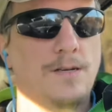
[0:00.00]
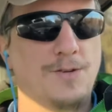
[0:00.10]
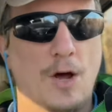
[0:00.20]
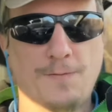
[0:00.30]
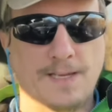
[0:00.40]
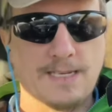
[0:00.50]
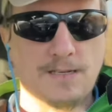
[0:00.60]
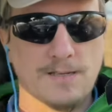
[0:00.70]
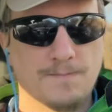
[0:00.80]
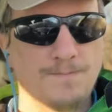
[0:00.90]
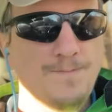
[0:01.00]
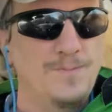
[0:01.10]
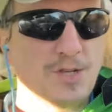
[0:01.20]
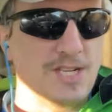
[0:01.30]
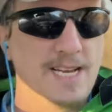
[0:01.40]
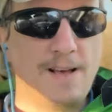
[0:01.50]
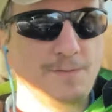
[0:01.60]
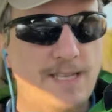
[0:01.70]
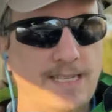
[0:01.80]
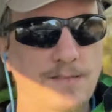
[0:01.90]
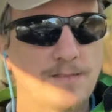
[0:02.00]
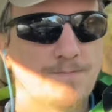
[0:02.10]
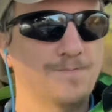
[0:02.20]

No fleas. So she didn't have fleas.